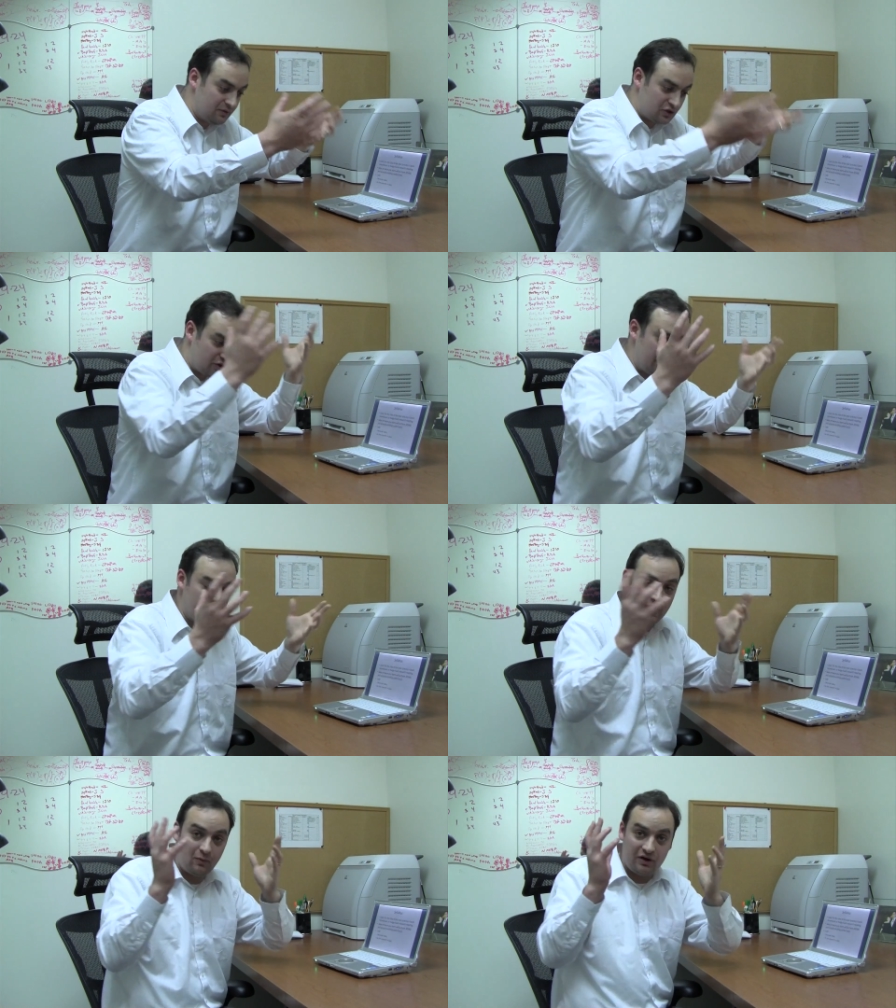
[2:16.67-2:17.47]
of a
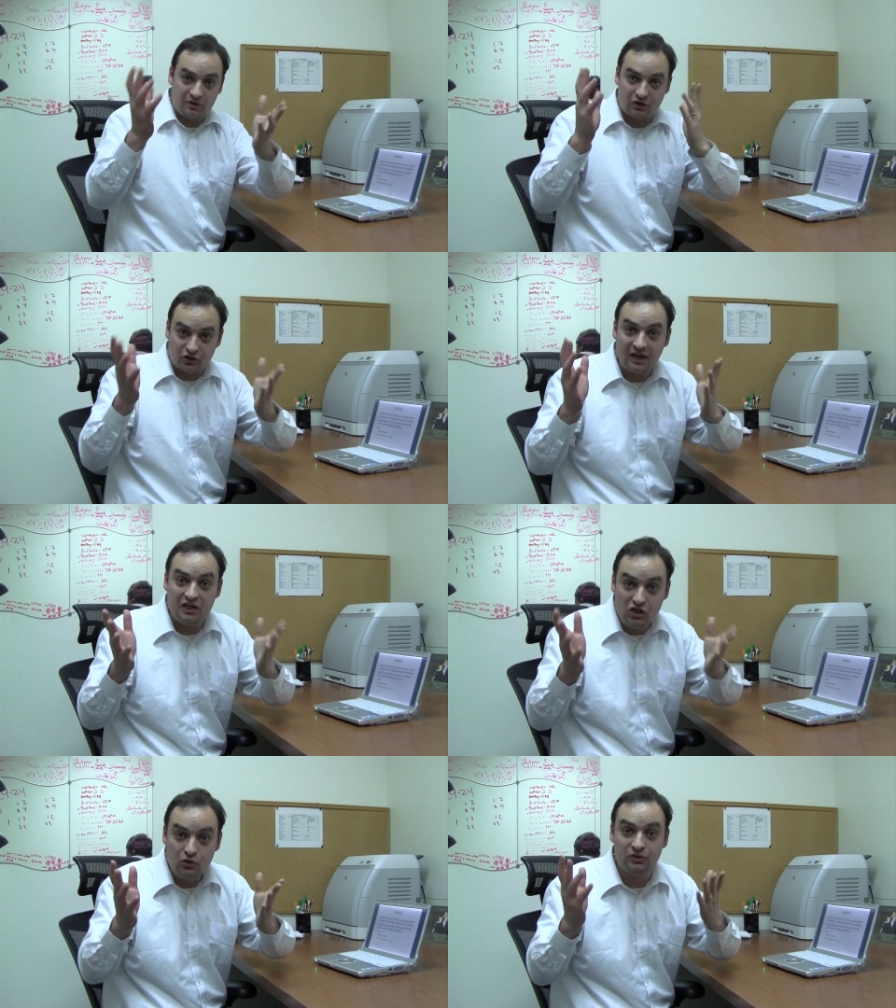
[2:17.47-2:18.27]
trader, and I want to
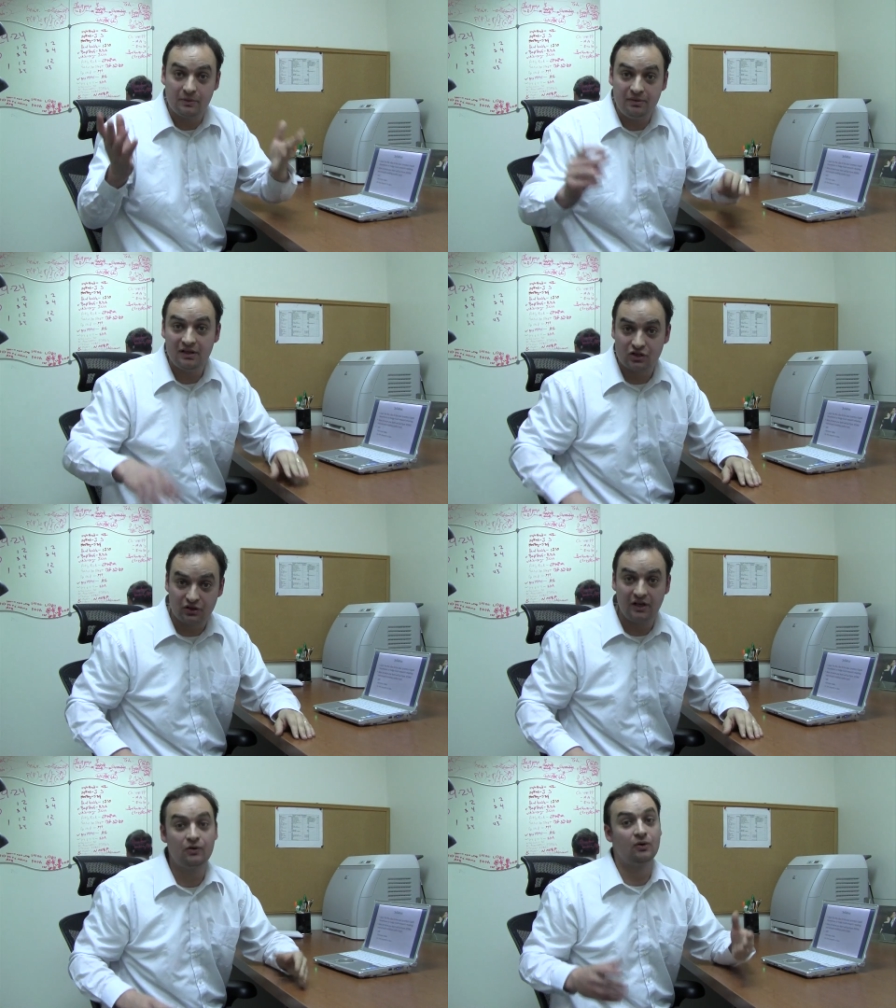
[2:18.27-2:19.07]
train you to be a
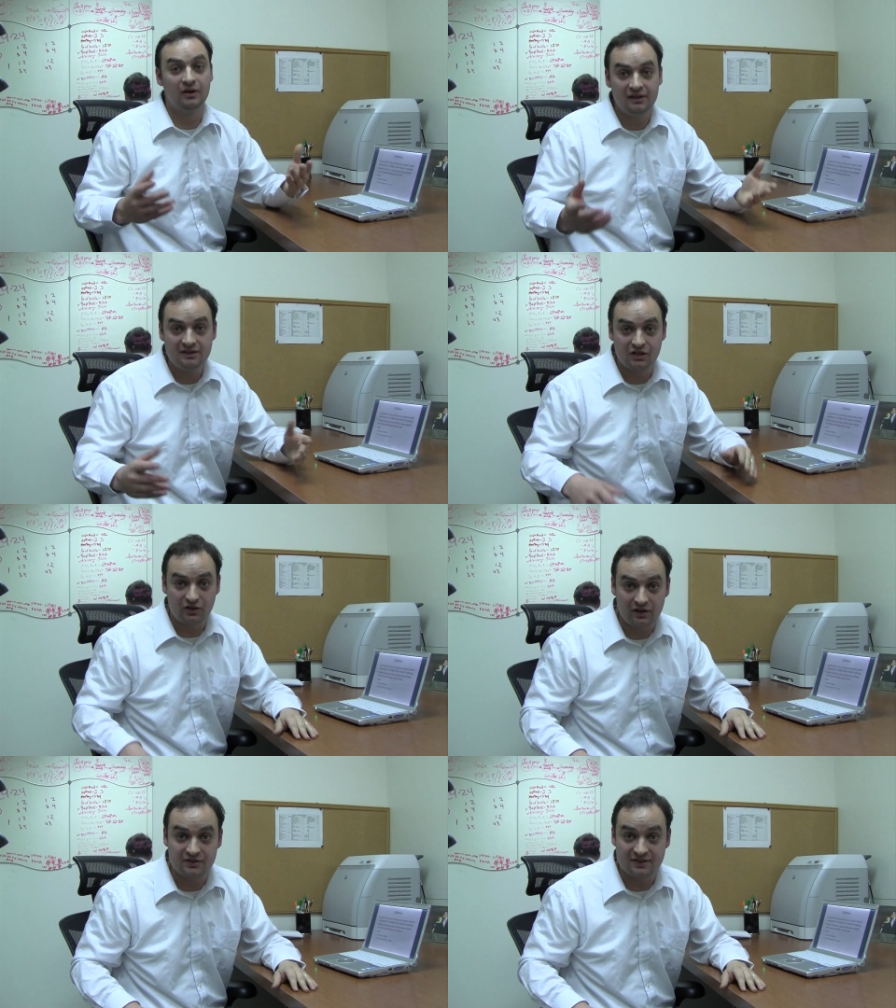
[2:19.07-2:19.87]
trader or at least a
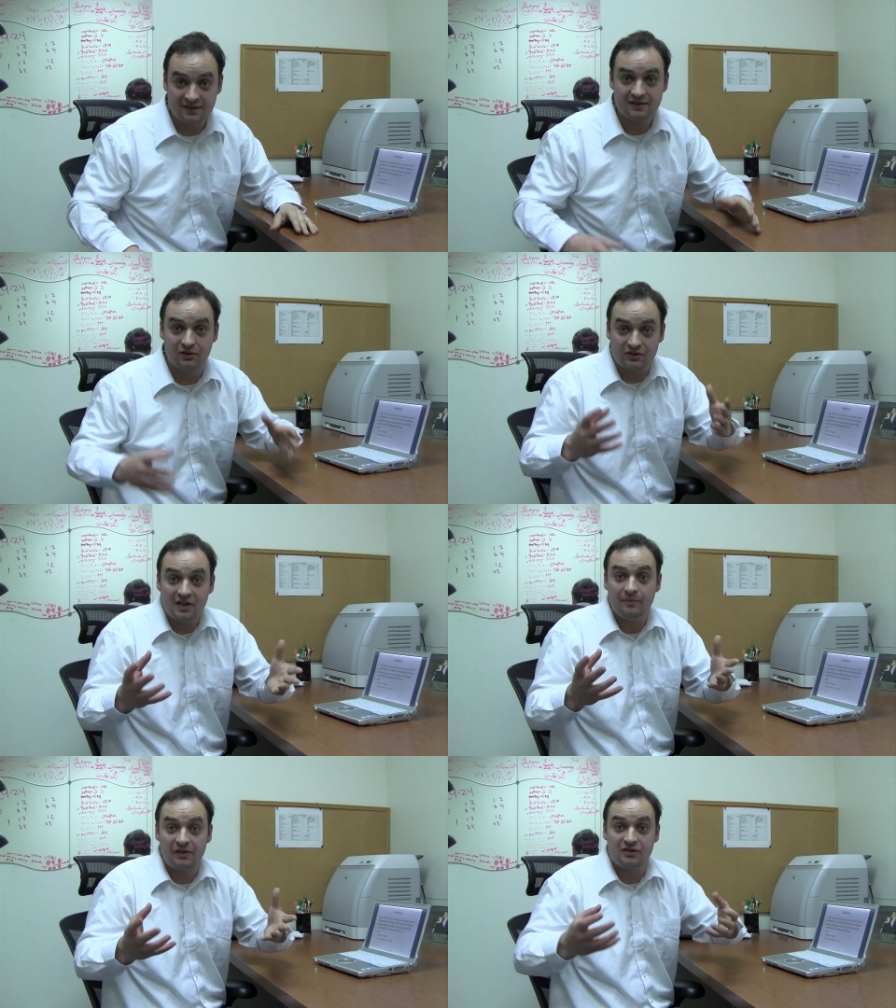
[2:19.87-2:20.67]
trader's assistant or
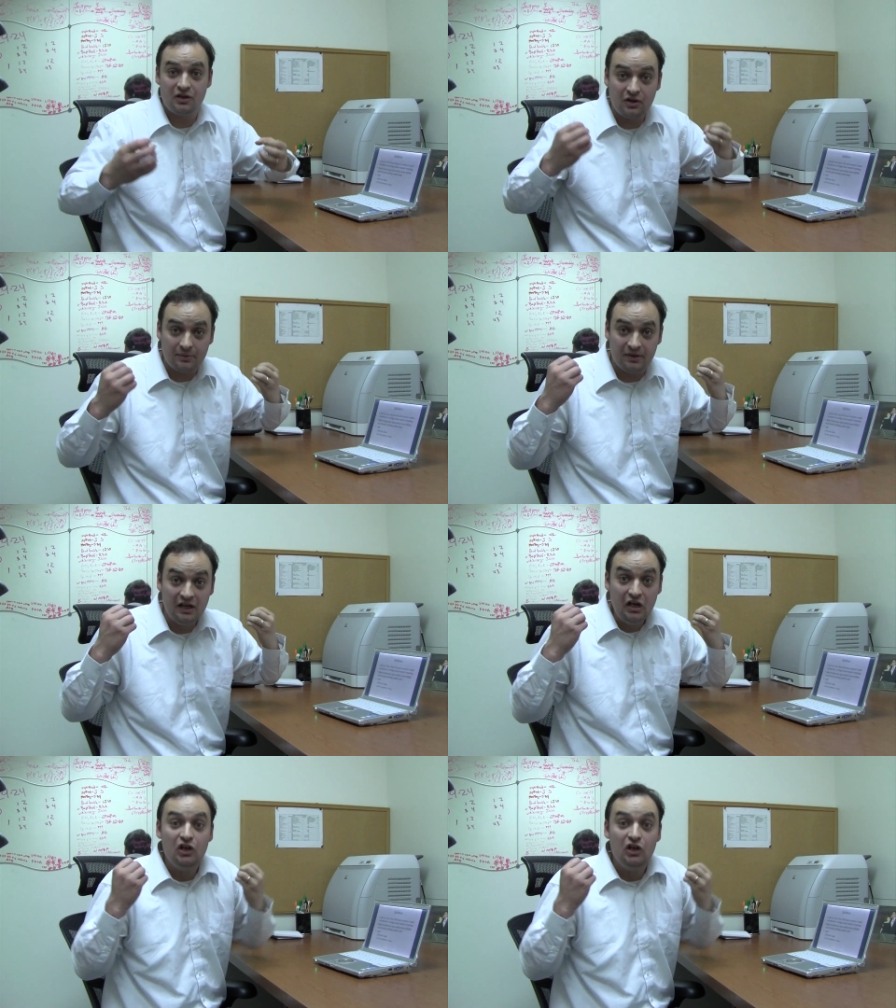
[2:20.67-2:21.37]
something so that you can be